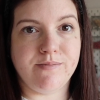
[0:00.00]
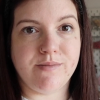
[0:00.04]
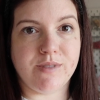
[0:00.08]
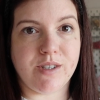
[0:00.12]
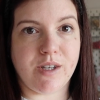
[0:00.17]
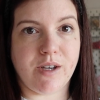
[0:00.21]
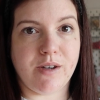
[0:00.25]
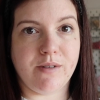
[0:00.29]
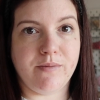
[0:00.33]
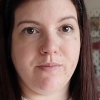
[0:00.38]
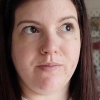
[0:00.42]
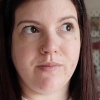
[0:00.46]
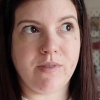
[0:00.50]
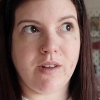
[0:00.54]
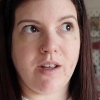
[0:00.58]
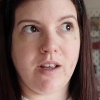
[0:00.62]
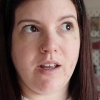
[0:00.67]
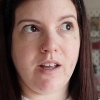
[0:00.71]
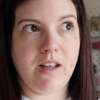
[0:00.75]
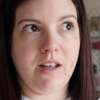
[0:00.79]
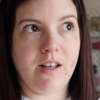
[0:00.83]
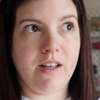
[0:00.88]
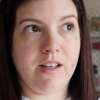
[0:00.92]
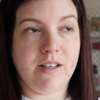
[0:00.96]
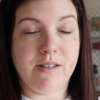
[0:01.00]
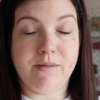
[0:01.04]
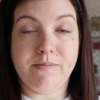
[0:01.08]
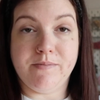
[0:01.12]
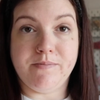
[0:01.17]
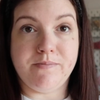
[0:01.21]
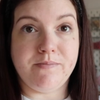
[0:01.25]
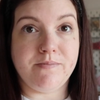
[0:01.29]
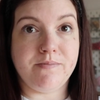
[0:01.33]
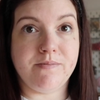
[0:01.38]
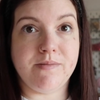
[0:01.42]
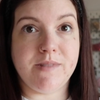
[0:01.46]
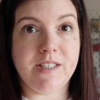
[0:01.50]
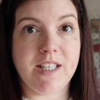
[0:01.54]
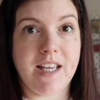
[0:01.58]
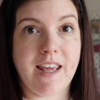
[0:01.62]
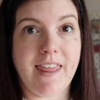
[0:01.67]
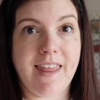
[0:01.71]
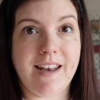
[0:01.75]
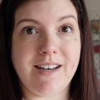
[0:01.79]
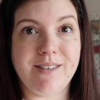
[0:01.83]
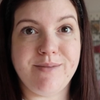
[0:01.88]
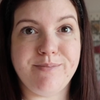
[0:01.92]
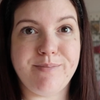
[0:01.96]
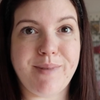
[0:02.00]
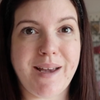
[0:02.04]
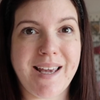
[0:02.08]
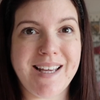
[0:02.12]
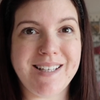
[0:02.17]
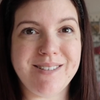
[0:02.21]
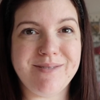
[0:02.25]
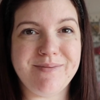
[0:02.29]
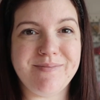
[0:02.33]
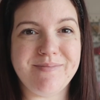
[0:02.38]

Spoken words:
So see you then,